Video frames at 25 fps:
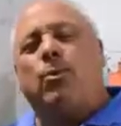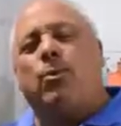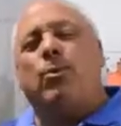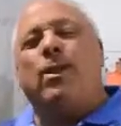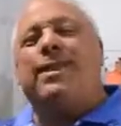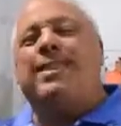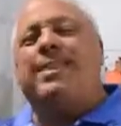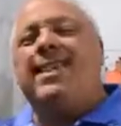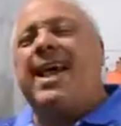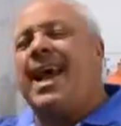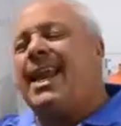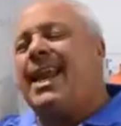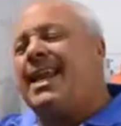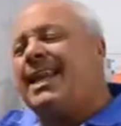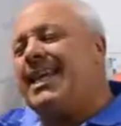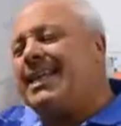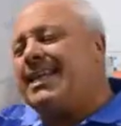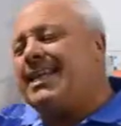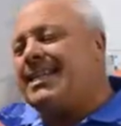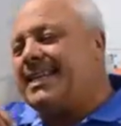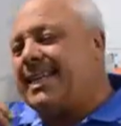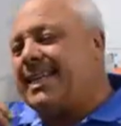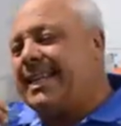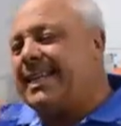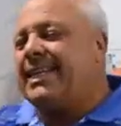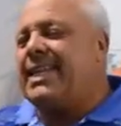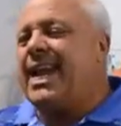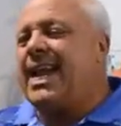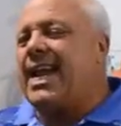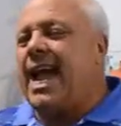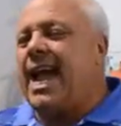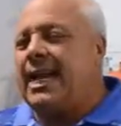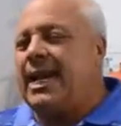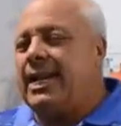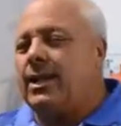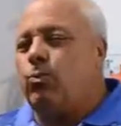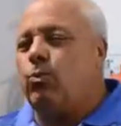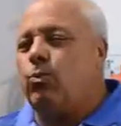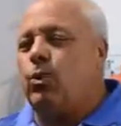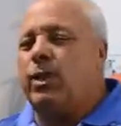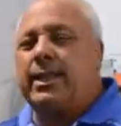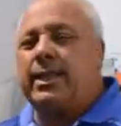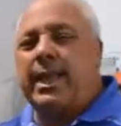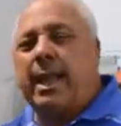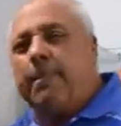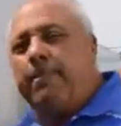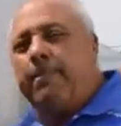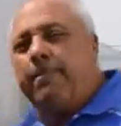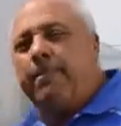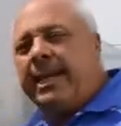when that is ignited, what
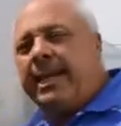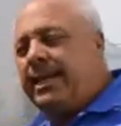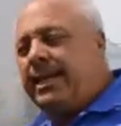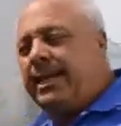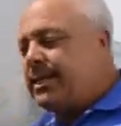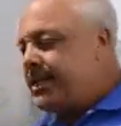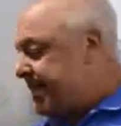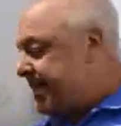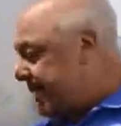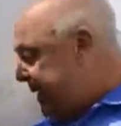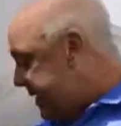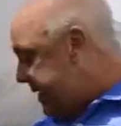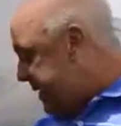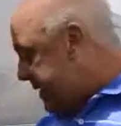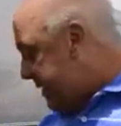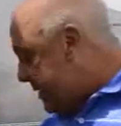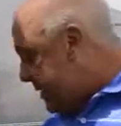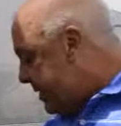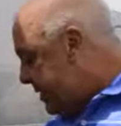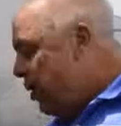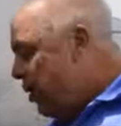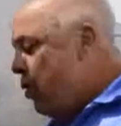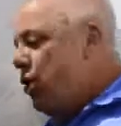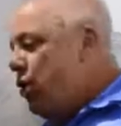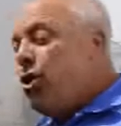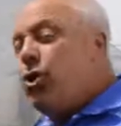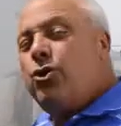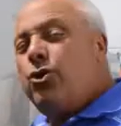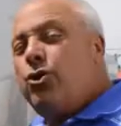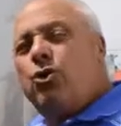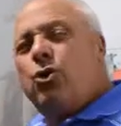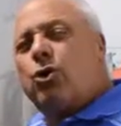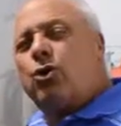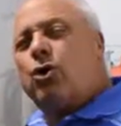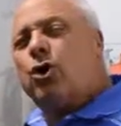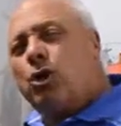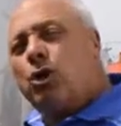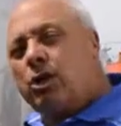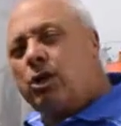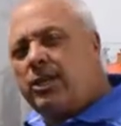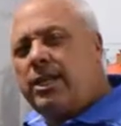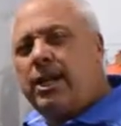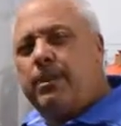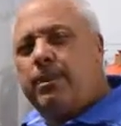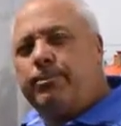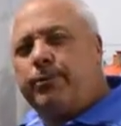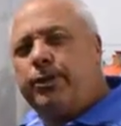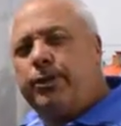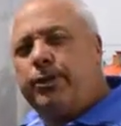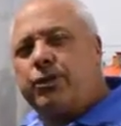that means is you're hooked
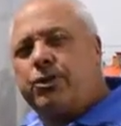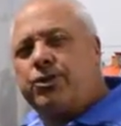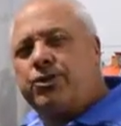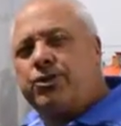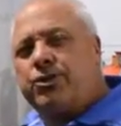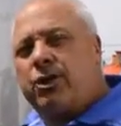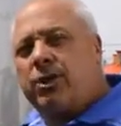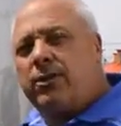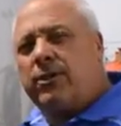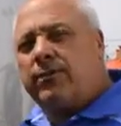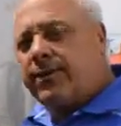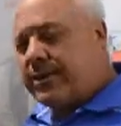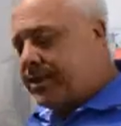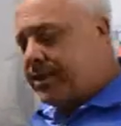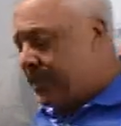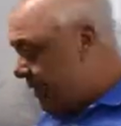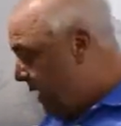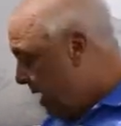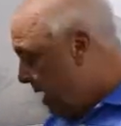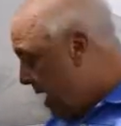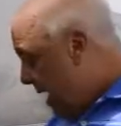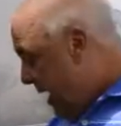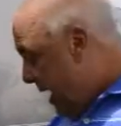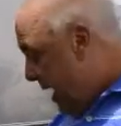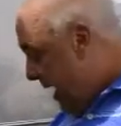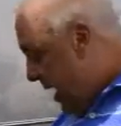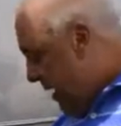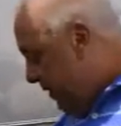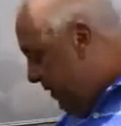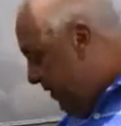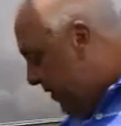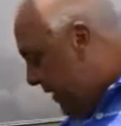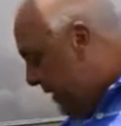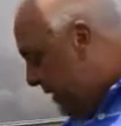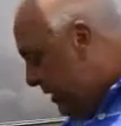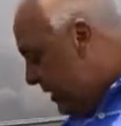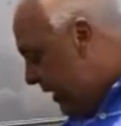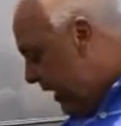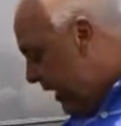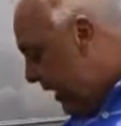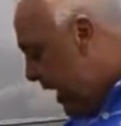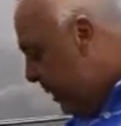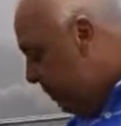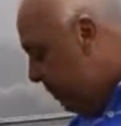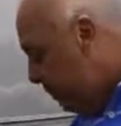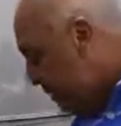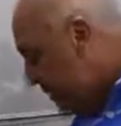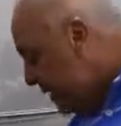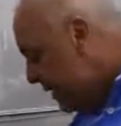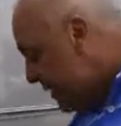up to your service. If this
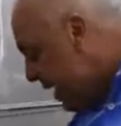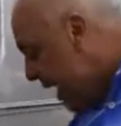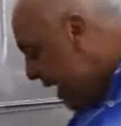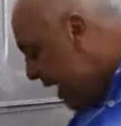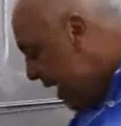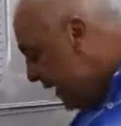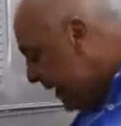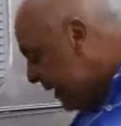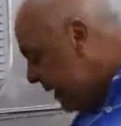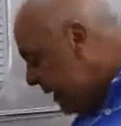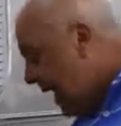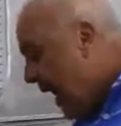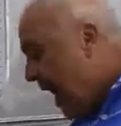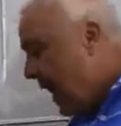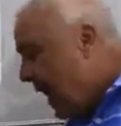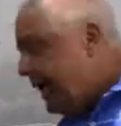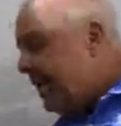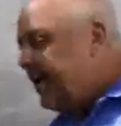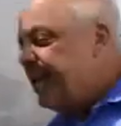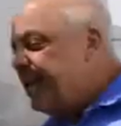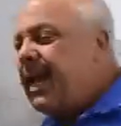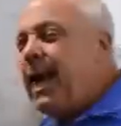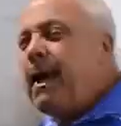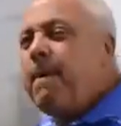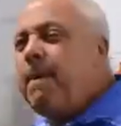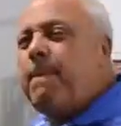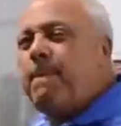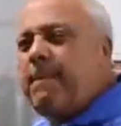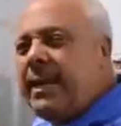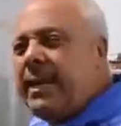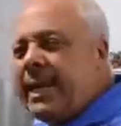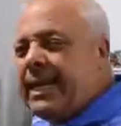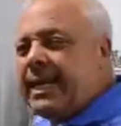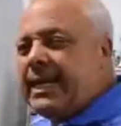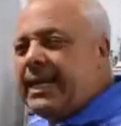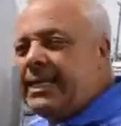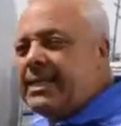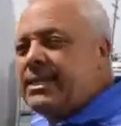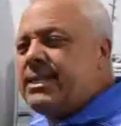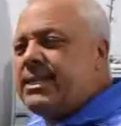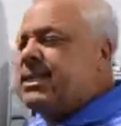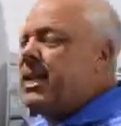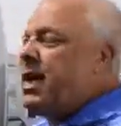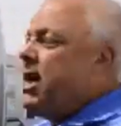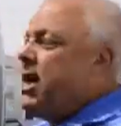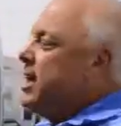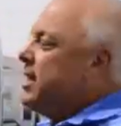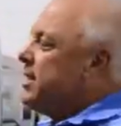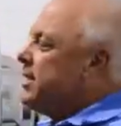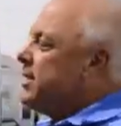lamp is not ignited, that means
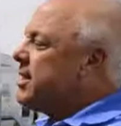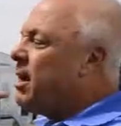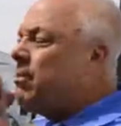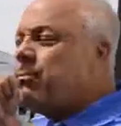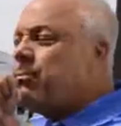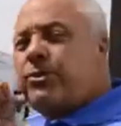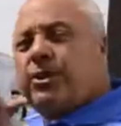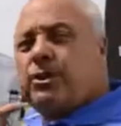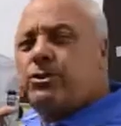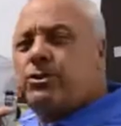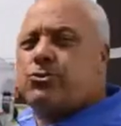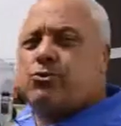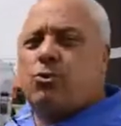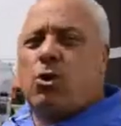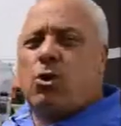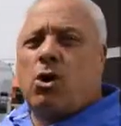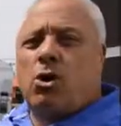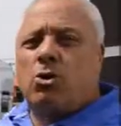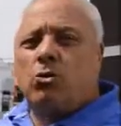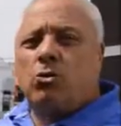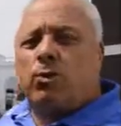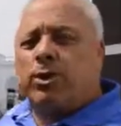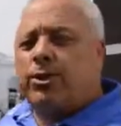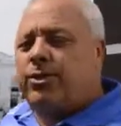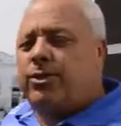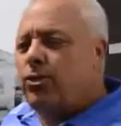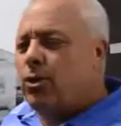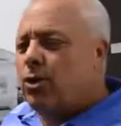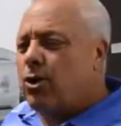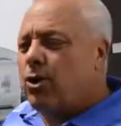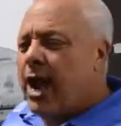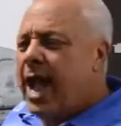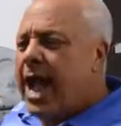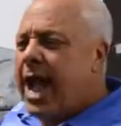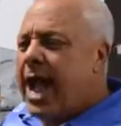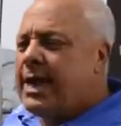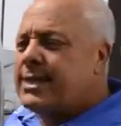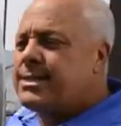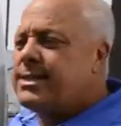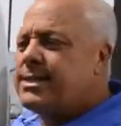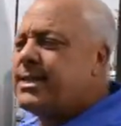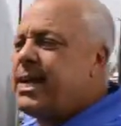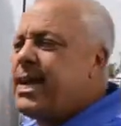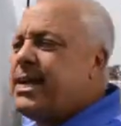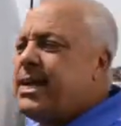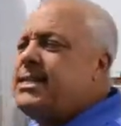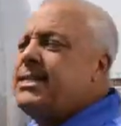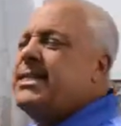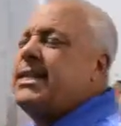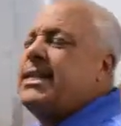something's wrong with your
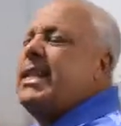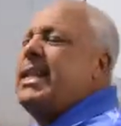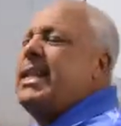access.